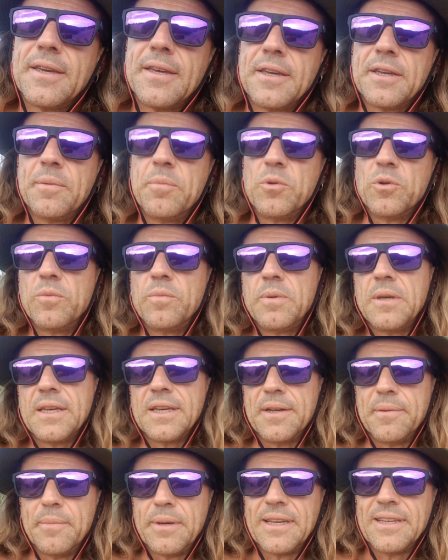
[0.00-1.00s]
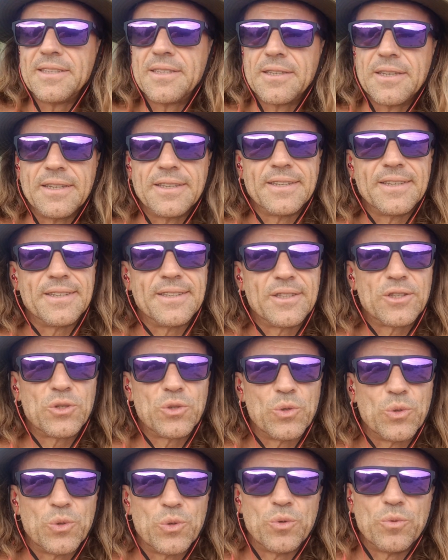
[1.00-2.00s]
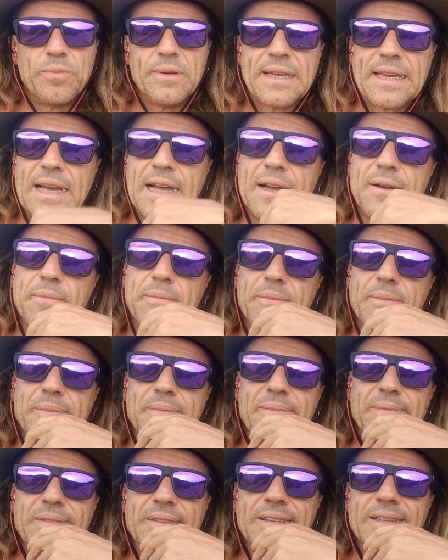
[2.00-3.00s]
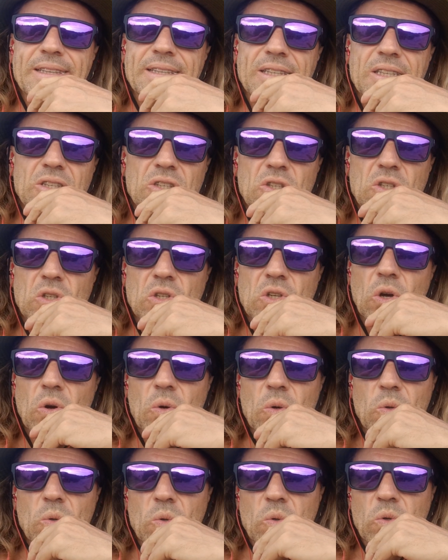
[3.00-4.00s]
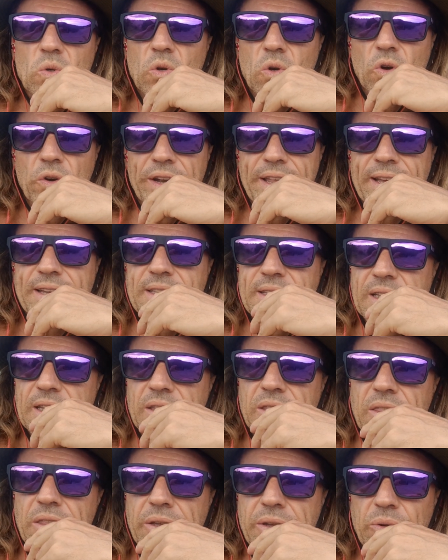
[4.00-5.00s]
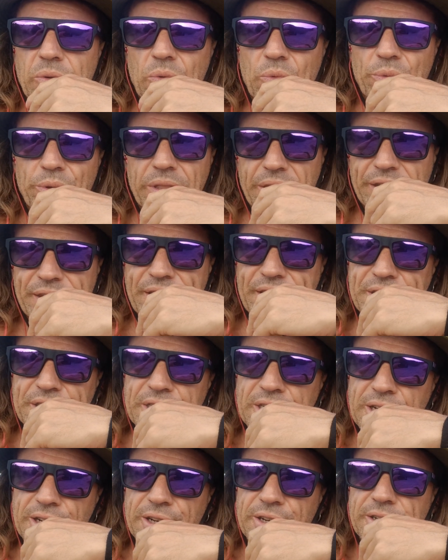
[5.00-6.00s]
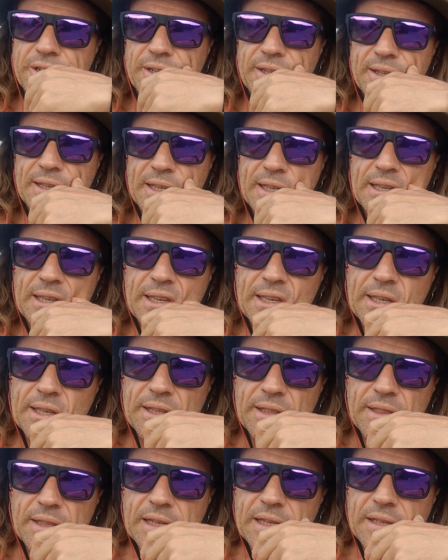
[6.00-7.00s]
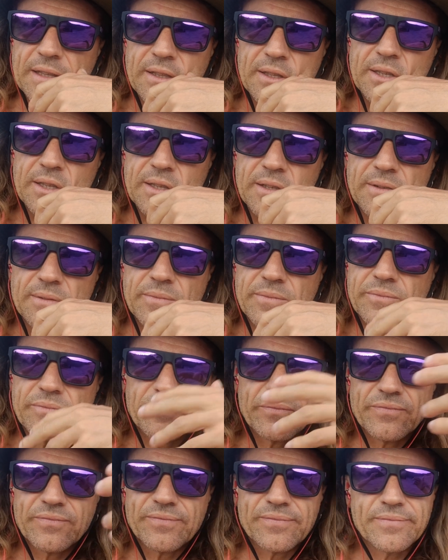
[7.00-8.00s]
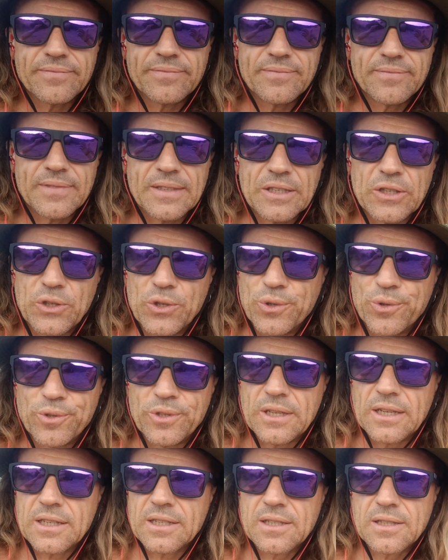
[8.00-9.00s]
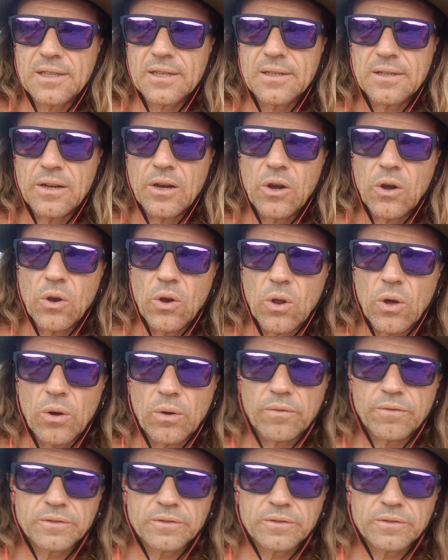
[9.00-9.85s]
It would be amazing to become so connected with the nature that you just love